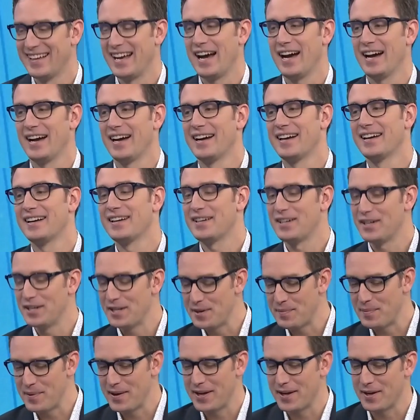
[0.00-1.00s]
Good to have you here.
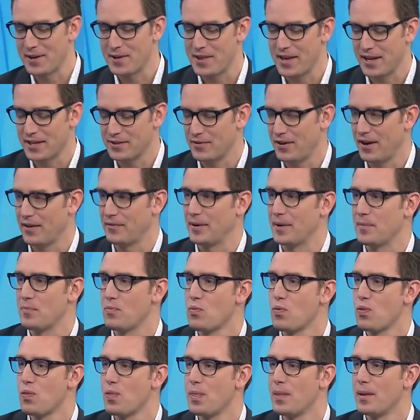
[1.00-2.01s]
Good to be here. Thanks I for having me. I love
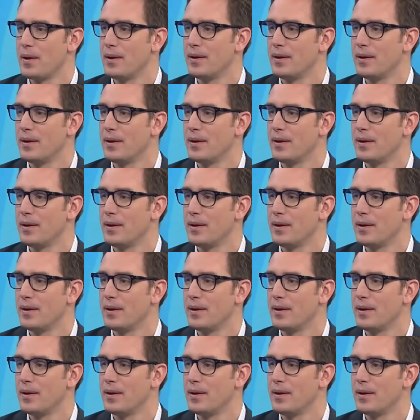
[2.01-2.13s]
this.